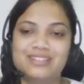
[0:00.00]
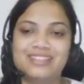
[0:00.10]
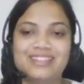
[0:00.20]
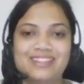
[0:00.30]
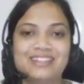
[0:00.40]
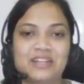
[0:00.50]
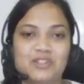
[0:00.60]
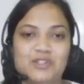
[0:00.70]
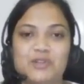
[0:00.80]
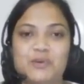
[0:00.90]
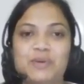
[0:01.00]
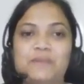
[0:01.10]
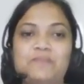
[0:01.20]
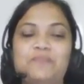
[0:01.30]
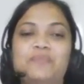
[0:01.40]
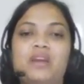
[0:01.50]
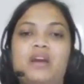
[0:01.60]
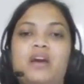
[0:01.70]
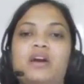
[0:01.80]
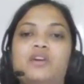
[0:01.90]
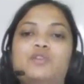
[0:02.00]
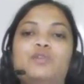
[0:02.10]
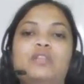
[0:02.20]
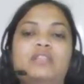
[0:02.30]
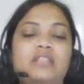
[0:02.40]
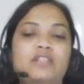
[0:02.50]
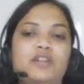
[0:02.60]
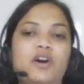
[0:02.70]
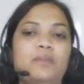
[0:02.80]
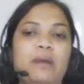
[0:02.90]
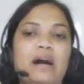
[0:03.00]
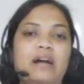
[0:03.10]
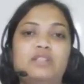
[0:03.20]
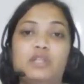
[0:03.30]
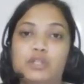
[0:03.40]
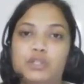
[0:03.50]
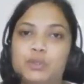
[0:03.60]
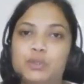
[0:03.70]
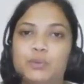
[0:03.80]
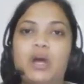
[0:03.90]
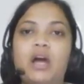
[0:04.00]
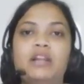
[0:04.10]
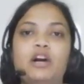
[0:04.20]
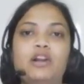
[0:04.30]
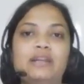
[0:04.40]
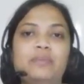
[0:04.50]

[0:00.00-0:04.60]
see this lecture. Okay. So this is your part 2. Now let